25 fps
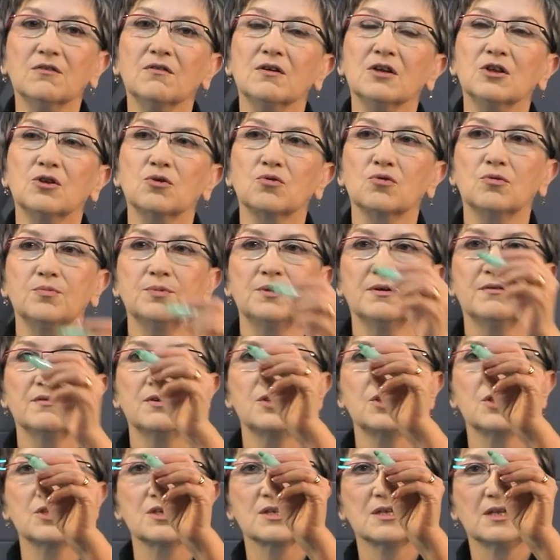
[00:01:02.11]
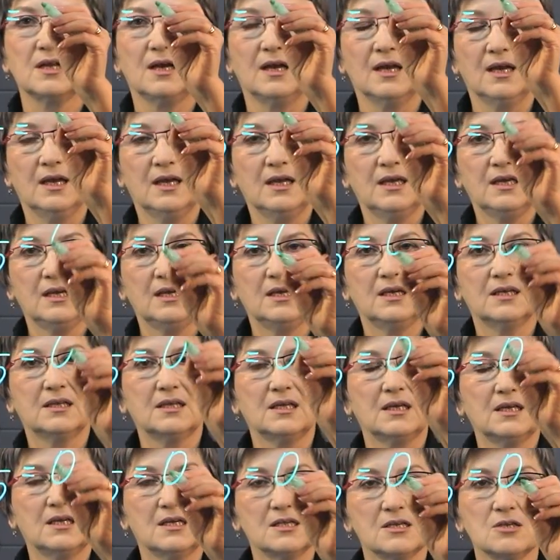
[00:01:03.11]

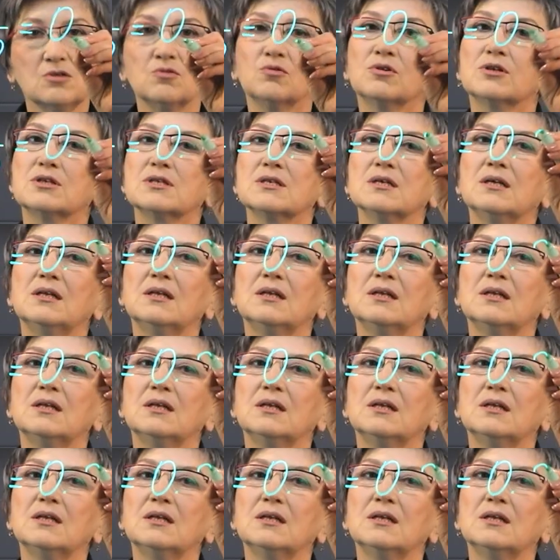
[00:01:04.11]
0.2500.